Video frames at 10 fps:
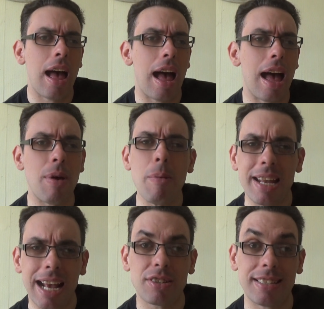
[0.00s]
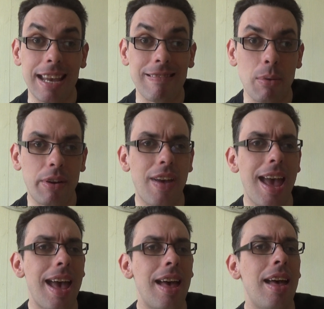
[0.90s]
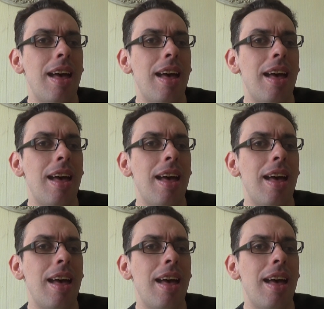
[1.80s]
Maybe an extra zero in there.